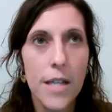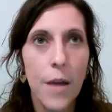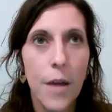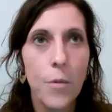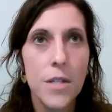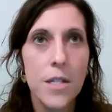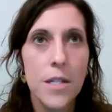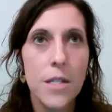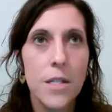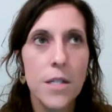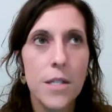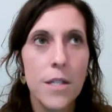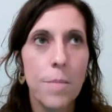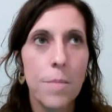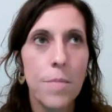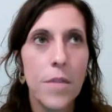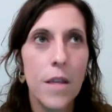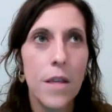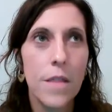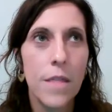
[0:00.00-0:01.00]
I was in
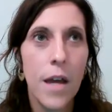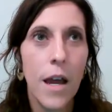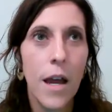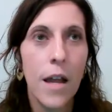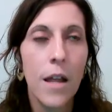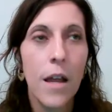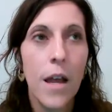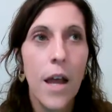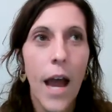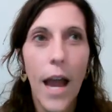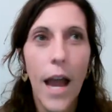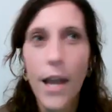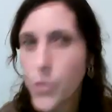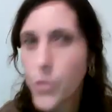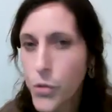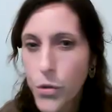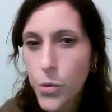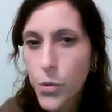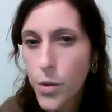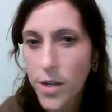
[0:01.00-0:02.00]
something that I
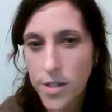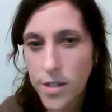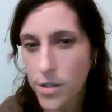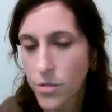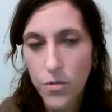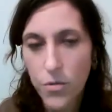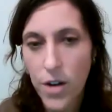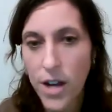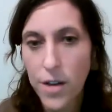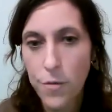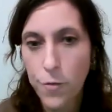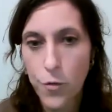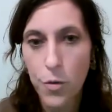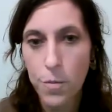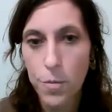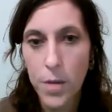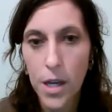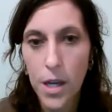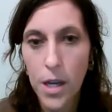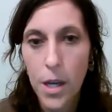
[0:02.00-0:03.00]
knew wasn't right for
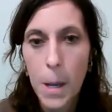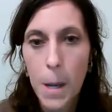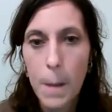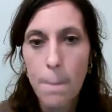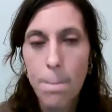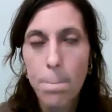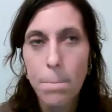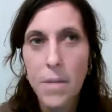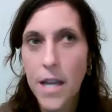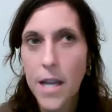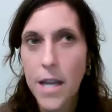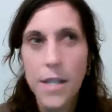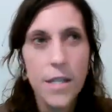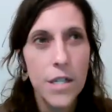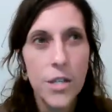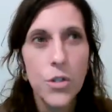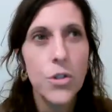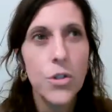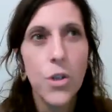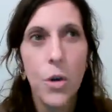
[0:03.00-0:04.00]
me, but I
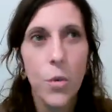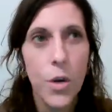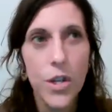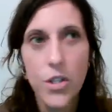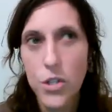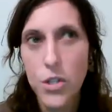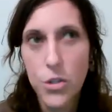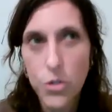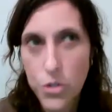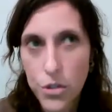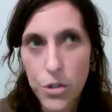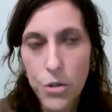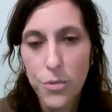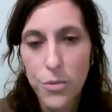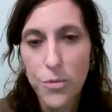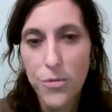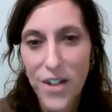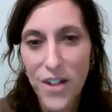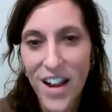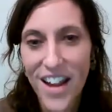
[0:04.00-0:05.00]
didn't know what to do,
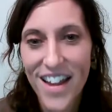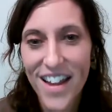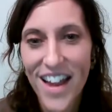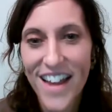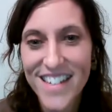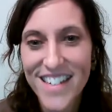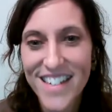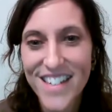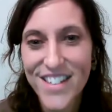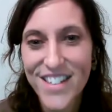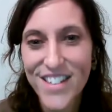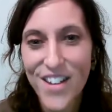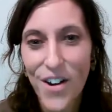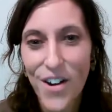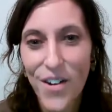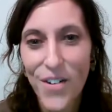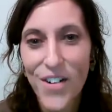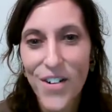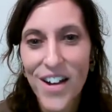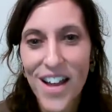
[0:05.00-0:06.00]
right? I
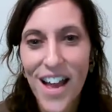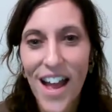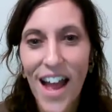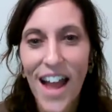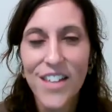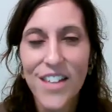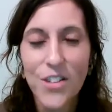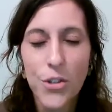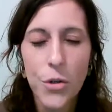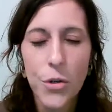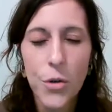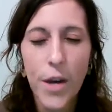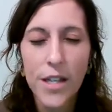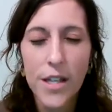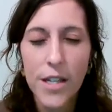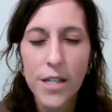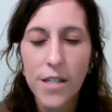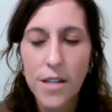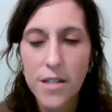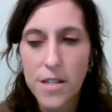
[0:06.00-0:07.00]
knew I
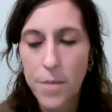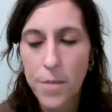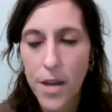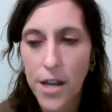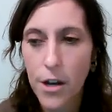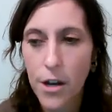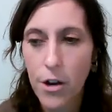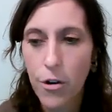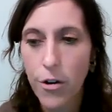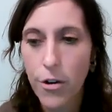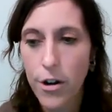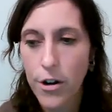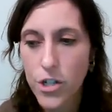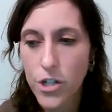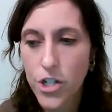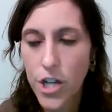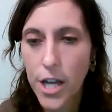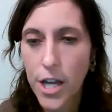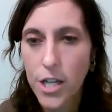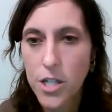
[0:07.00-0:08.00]
needed to make a career
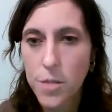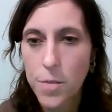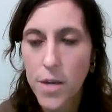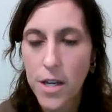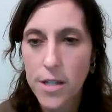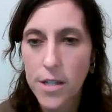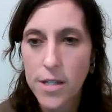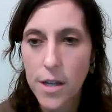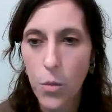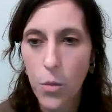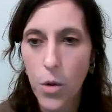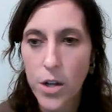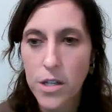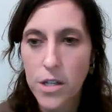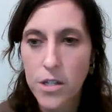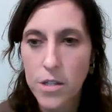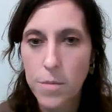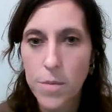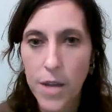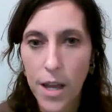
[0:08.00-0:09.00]
change because I wanted
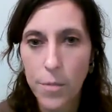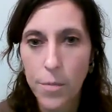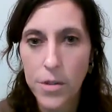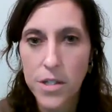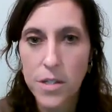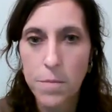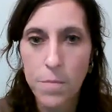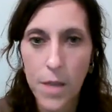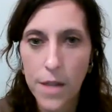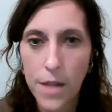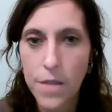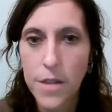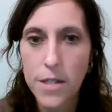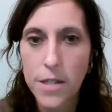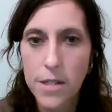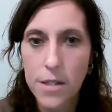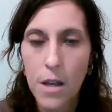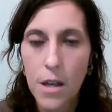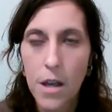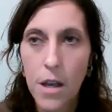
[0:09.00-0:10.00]
to be able to make
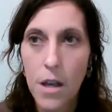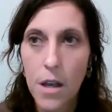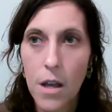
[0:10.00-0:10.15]
this